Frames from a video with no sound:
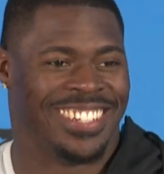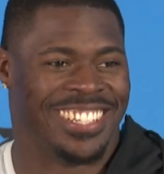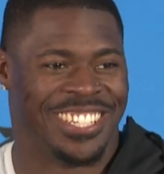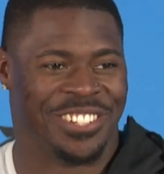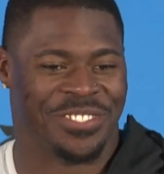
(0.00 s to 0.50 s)
this
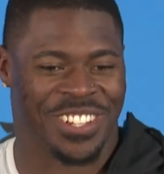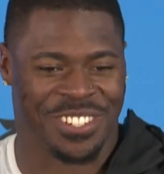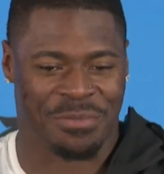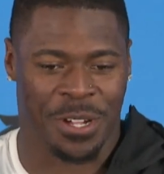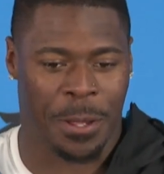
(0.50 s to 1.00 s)
defense.
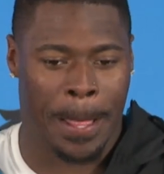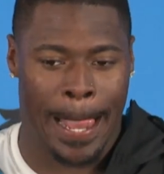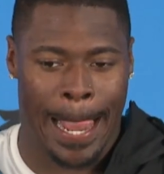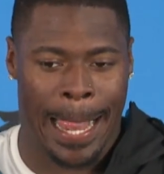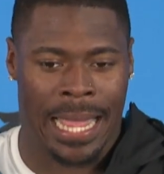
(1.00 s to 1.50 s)
But
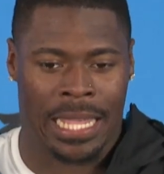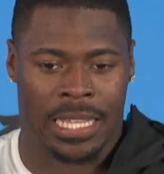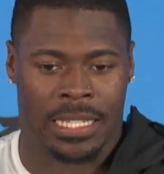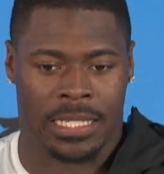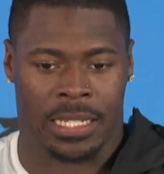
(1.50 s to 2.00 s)

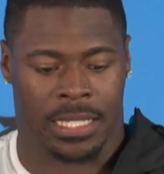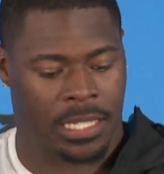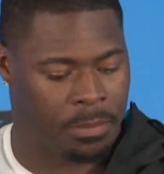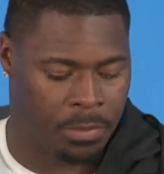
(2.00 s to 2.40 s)
the, the,